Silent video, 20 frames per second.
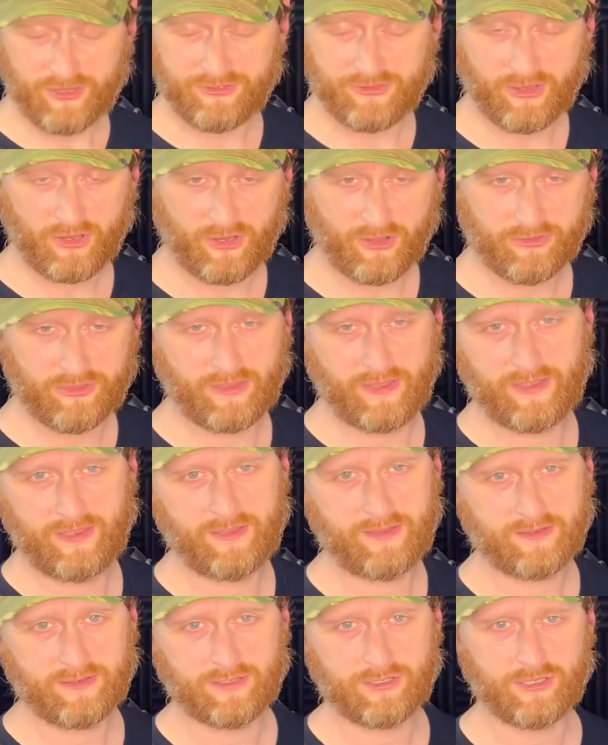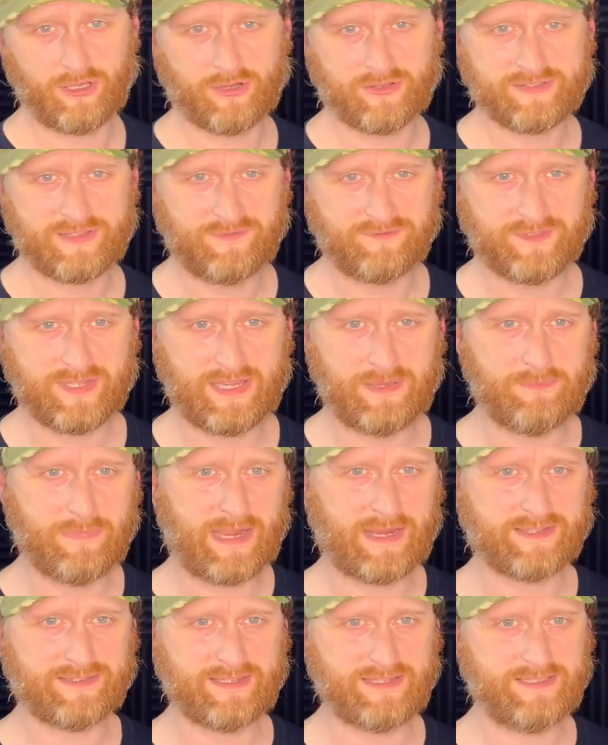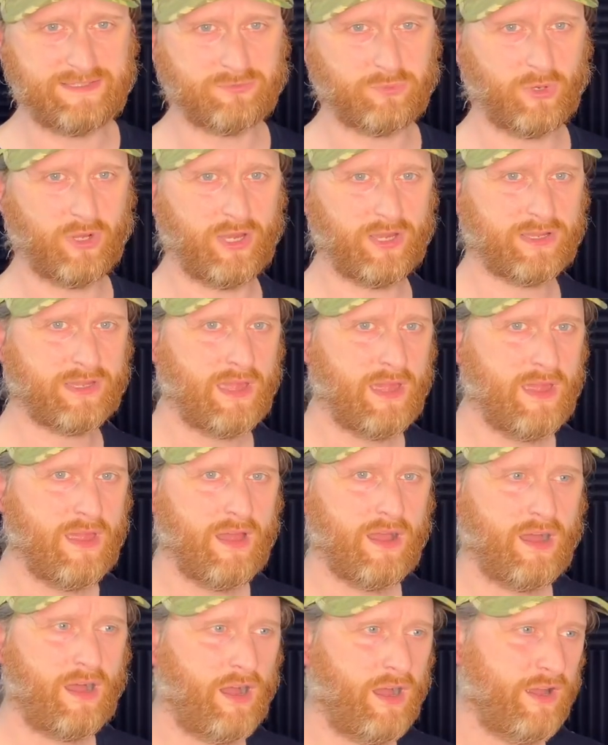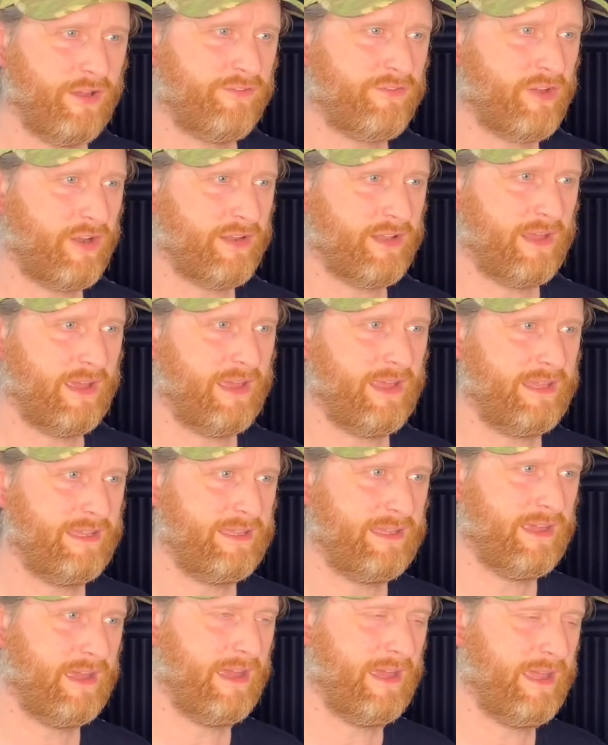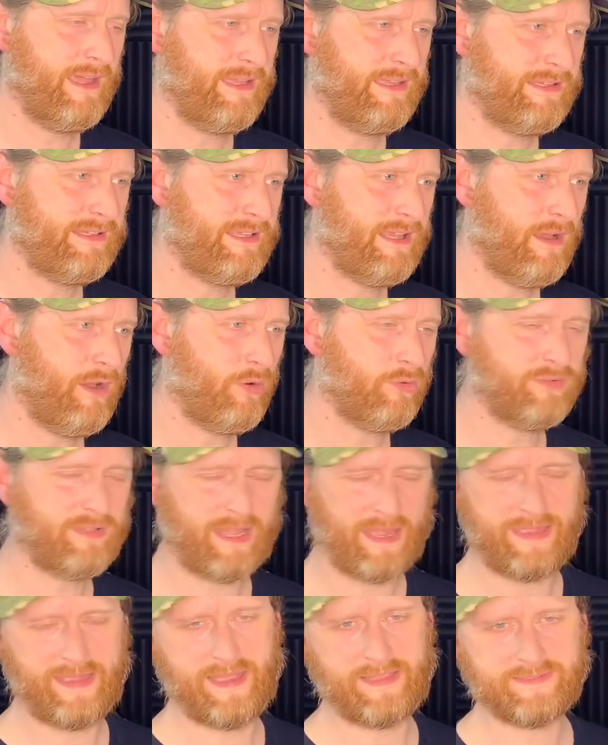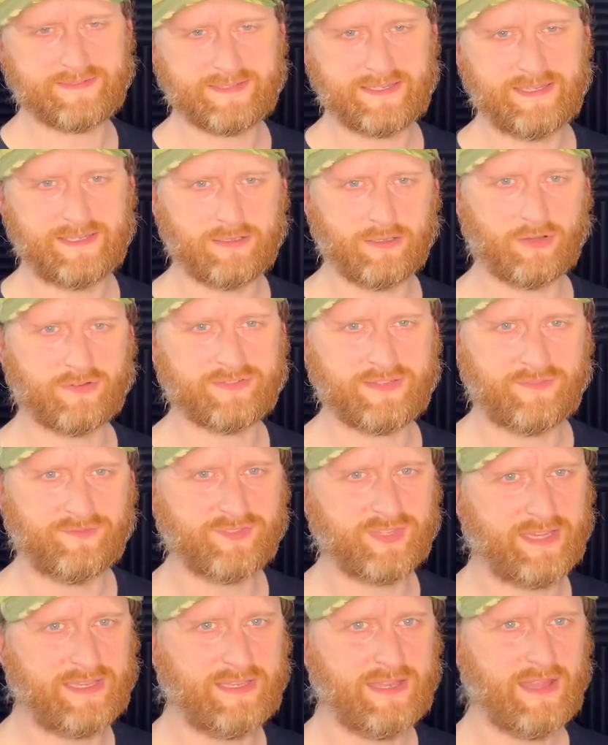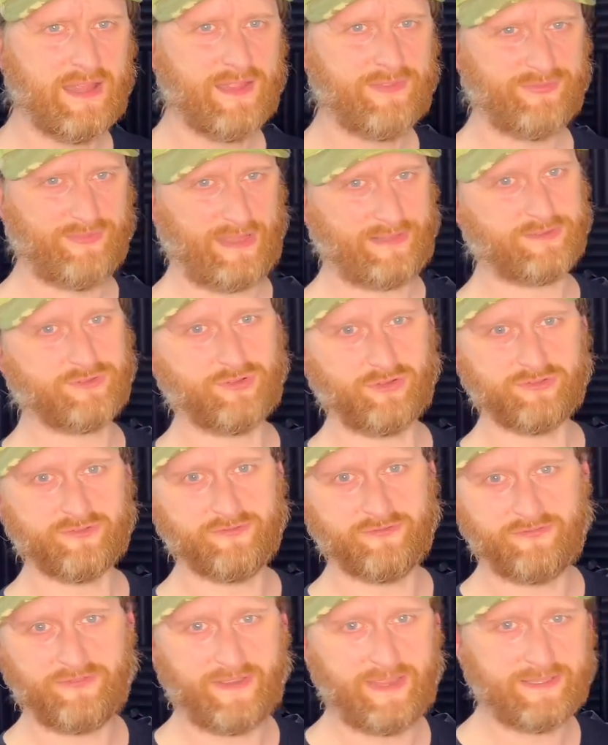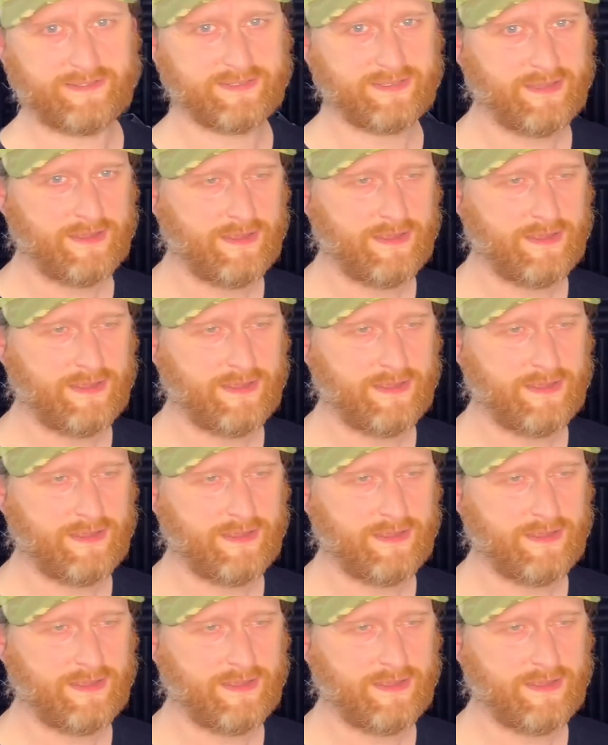that other Glock 17 magazines work. I've got a old KSC Glock 17 that doesn't fit,